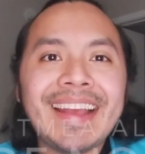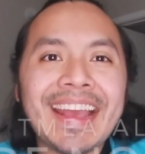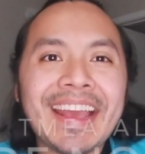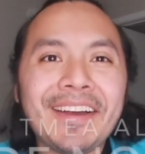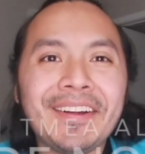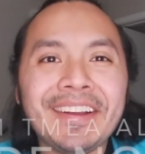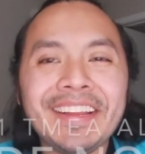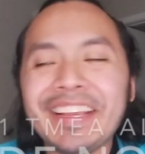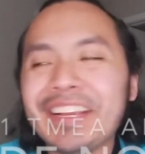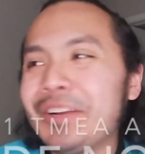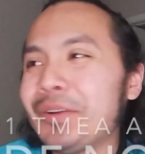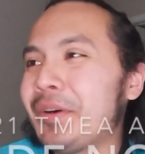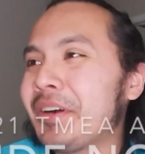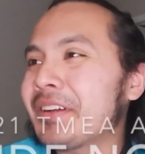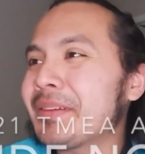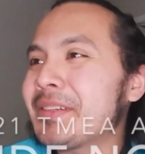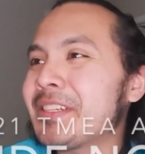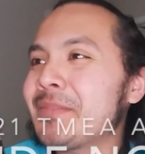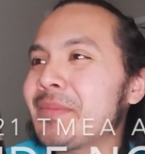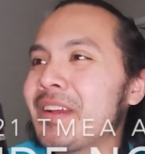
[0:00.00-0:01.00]
Howdy and
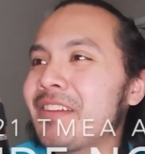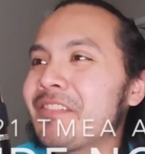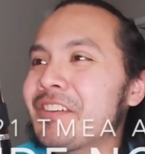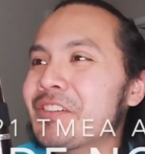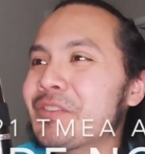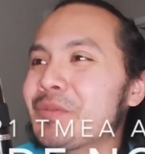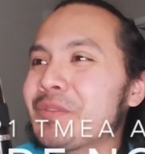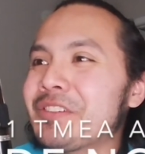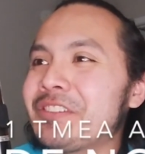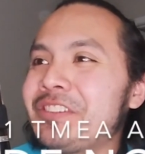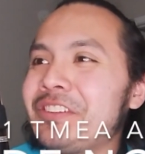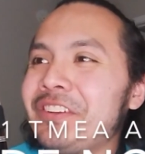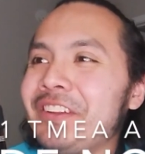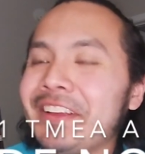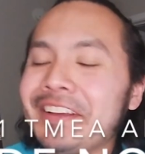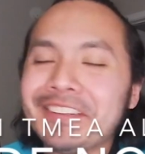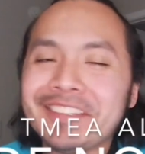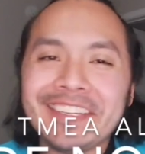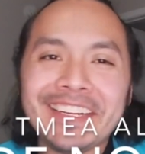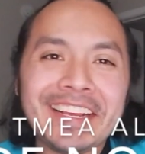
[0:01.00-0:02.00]
welcome to my virtual
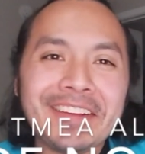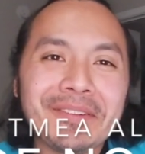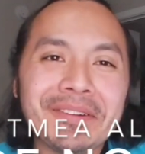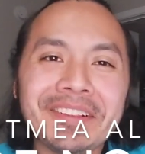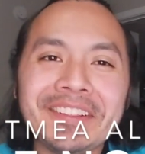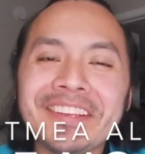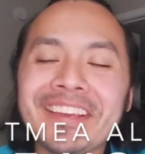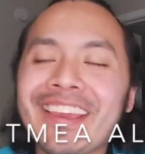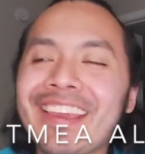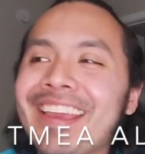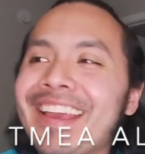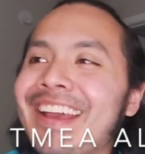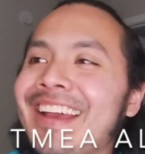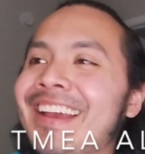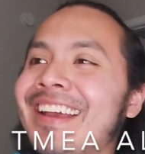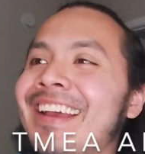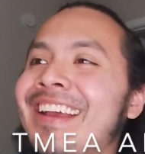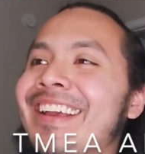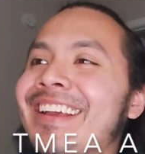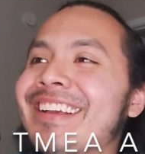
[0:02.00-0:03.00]
studio. Today we're looking
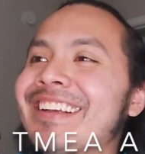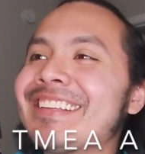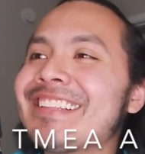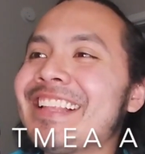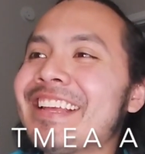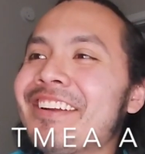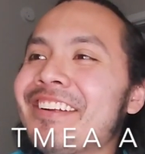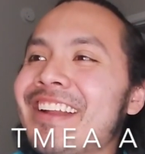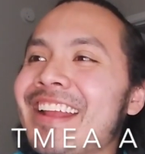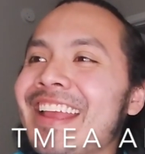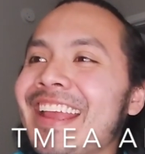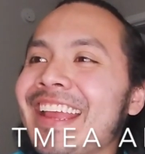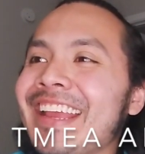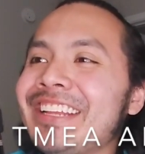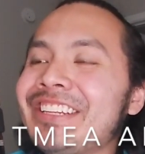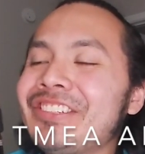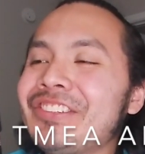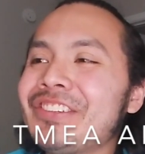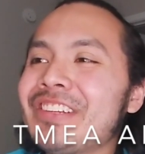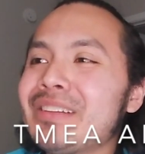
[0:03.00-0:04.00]
at Clarinet
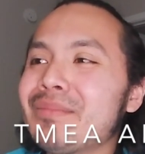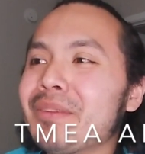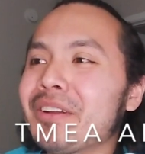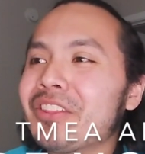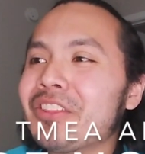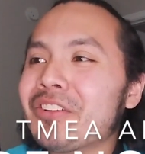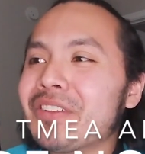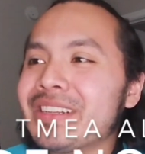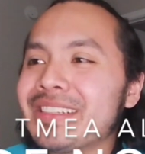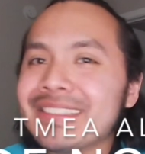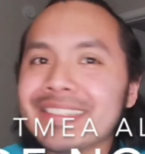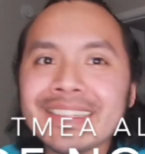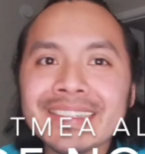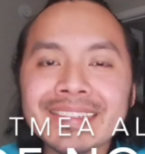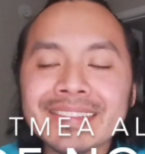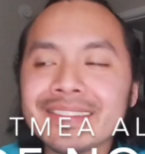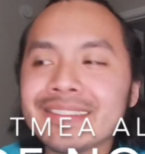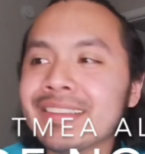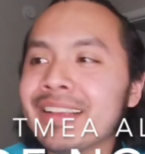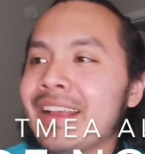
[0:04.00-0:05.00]
Etude number
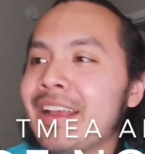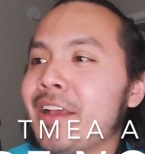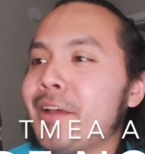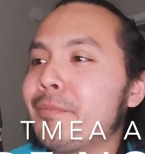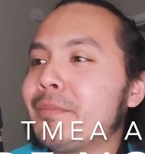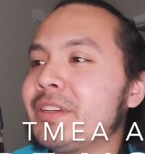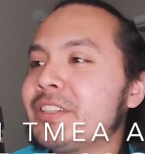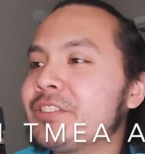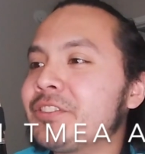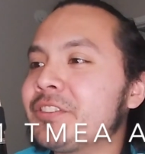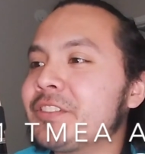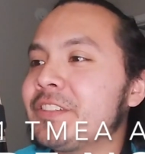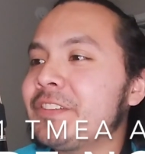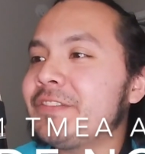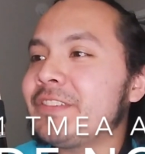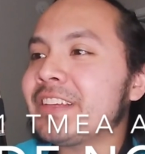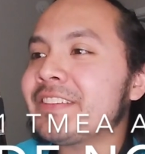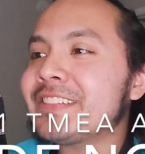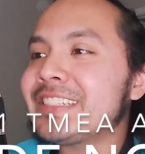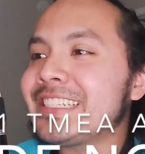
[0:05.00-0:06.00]
36, measures
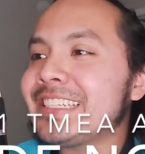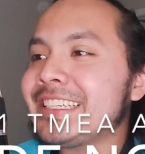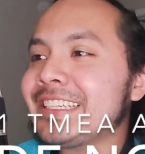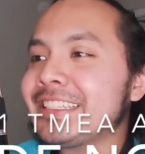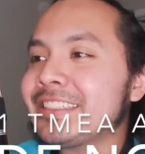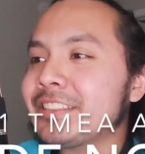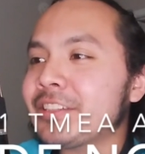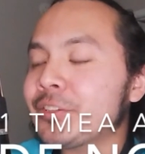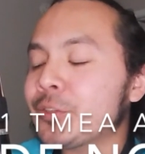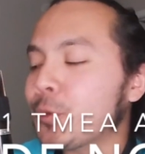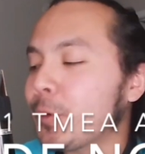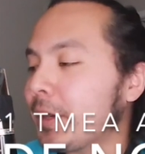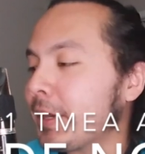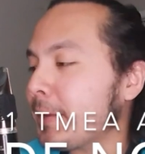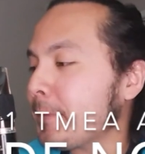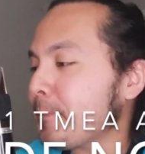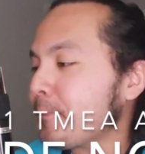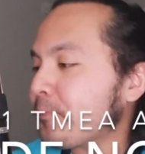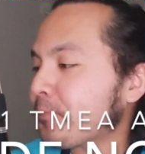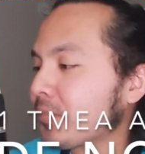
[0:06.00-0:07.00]
15 to
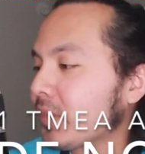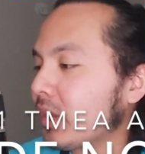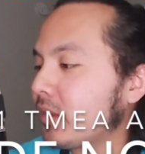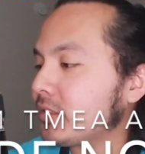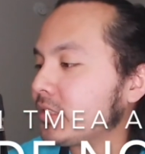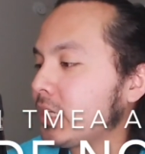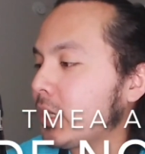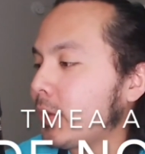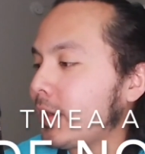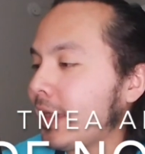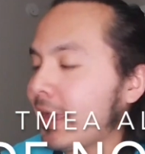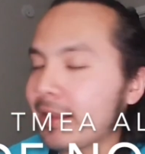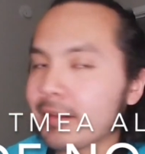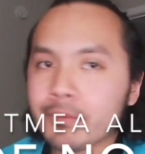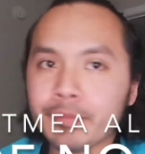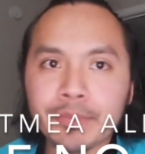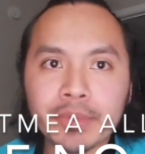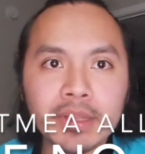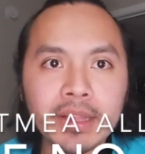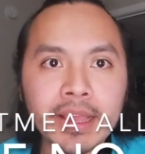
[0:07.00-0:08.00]
20. Let's go ahead
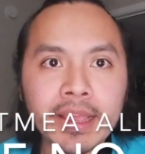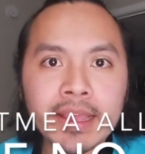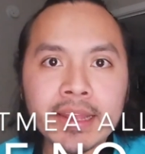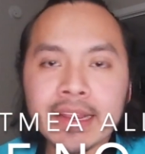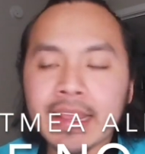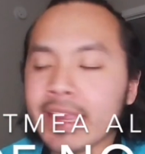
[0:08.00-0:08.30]
and play it.